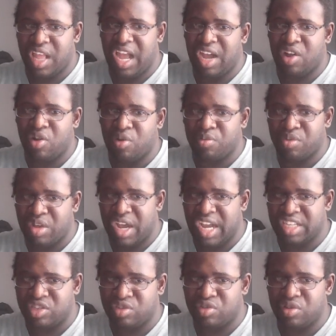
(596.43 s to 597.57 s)
I hope you
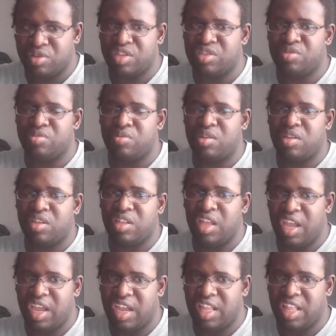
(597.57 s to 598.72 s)
guys enjoyed this one,
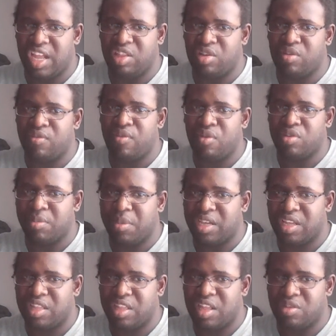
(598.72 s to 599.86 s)
and I look forward to making
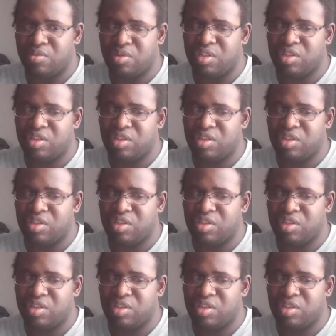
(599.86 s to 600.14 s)
another one.